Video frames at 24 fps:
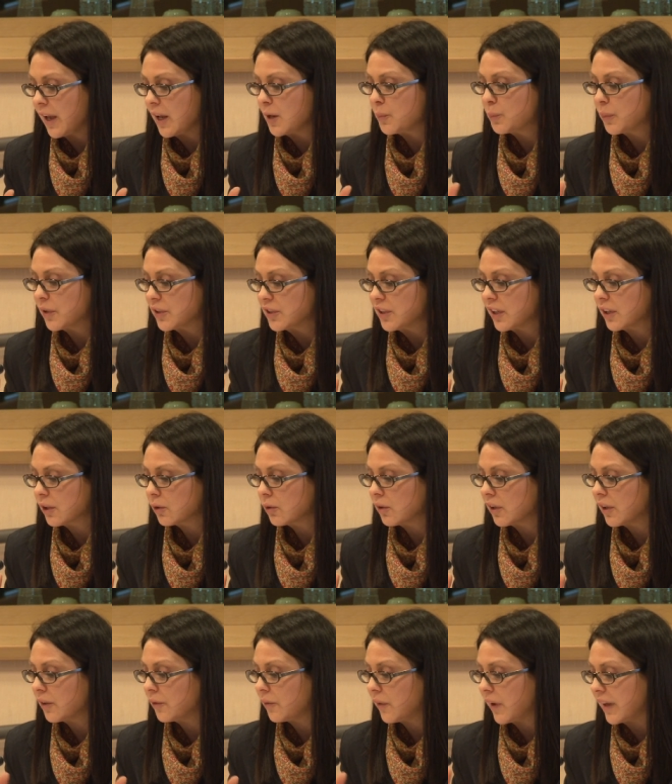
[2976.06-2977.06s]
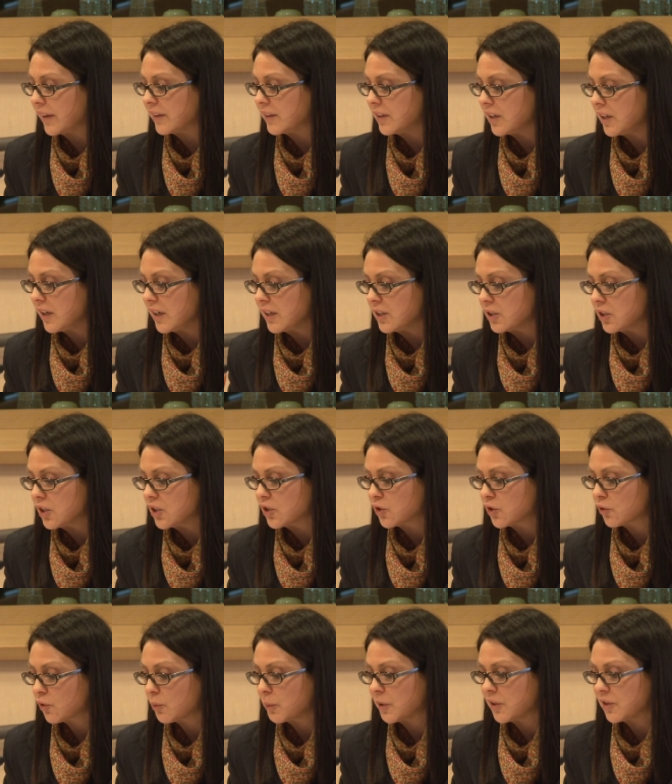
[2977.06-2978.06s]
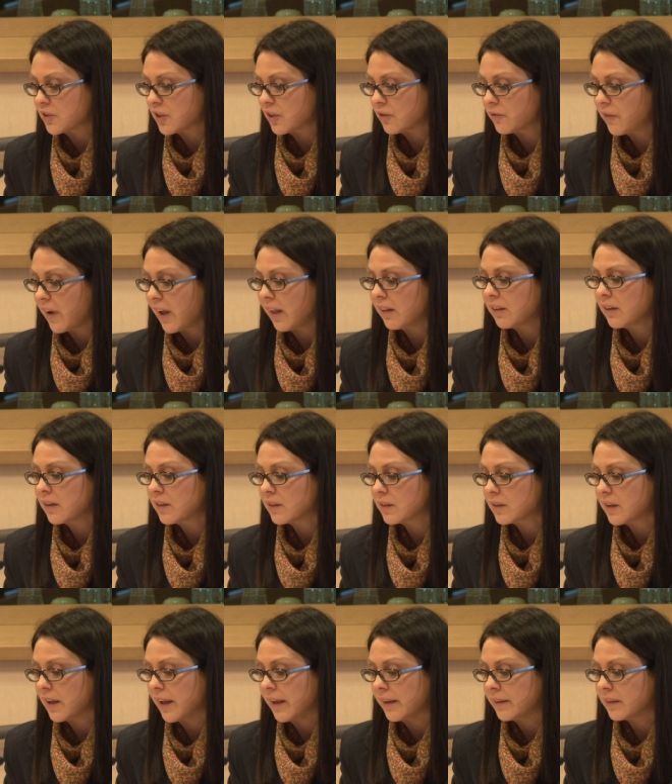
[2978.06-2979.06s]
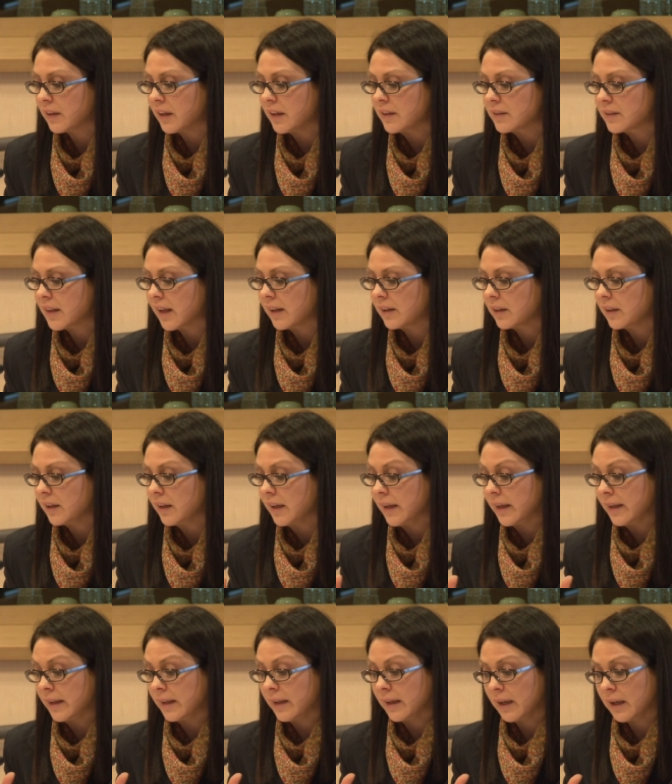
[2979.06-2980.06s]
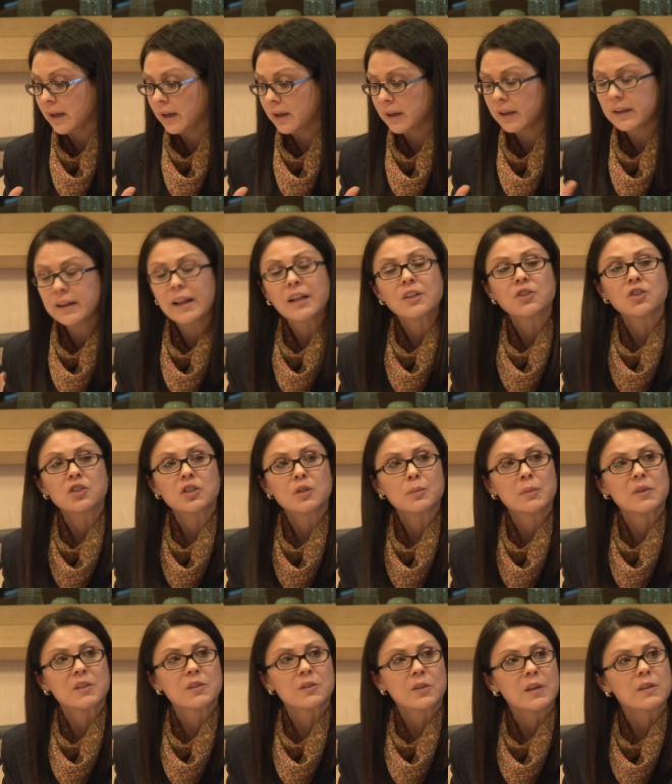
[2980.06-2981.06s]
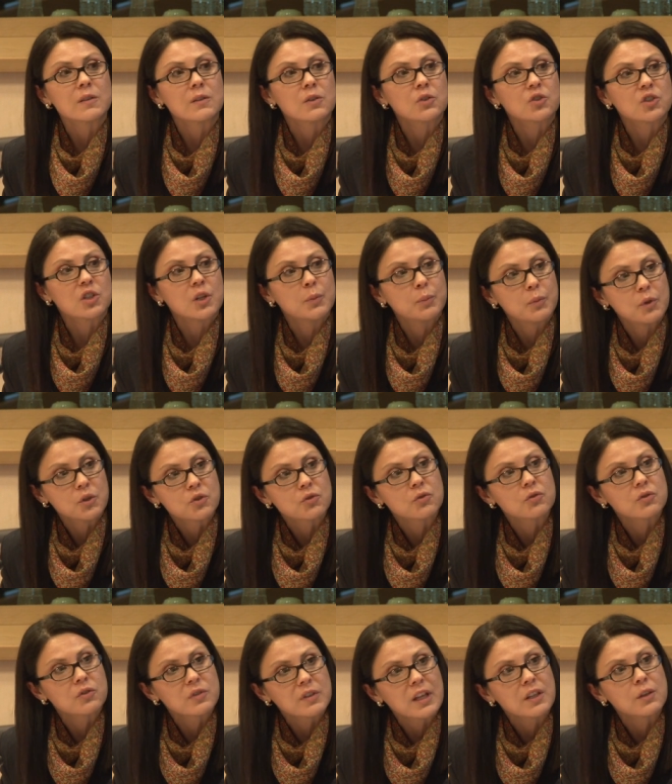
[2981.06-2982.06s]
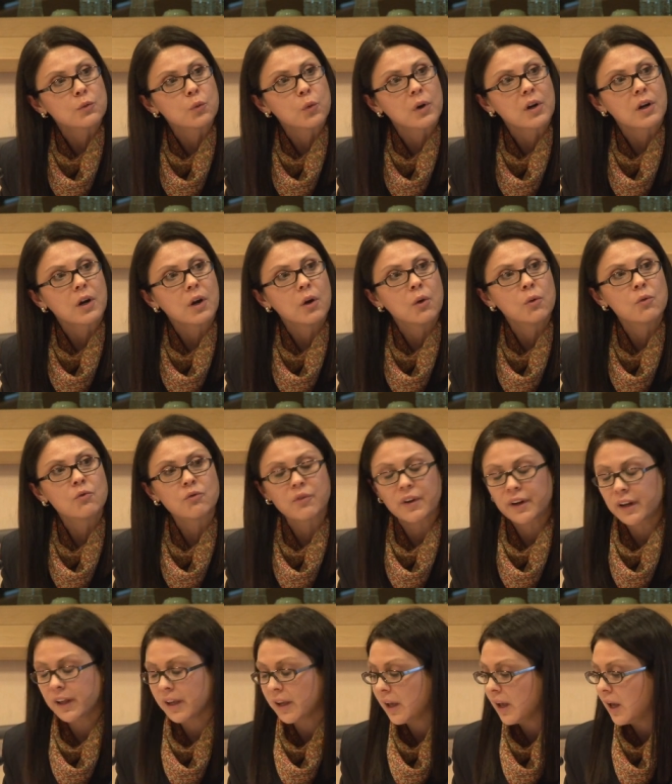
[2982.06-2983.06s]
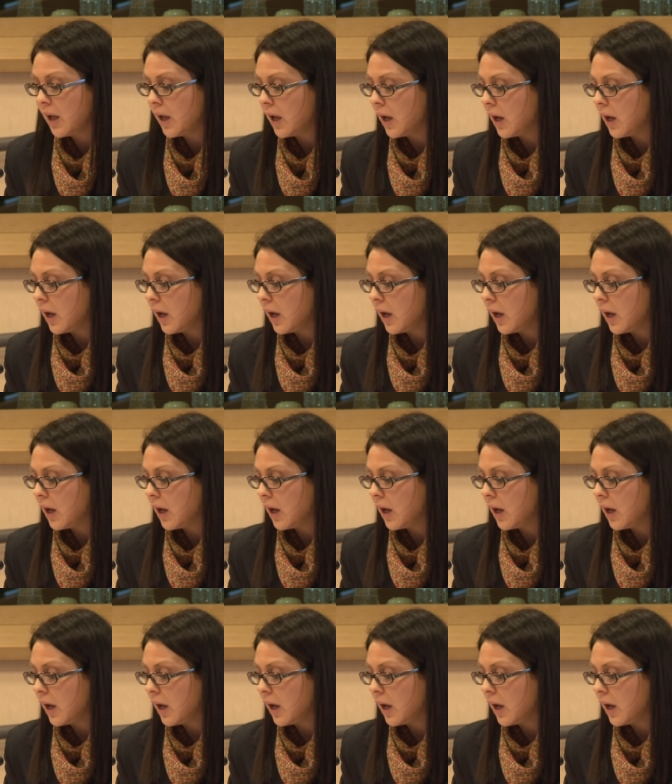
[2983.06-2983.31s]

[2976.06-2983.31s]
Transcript: in particular via indiscriminate surveillance and illegitimate censorship issues that were already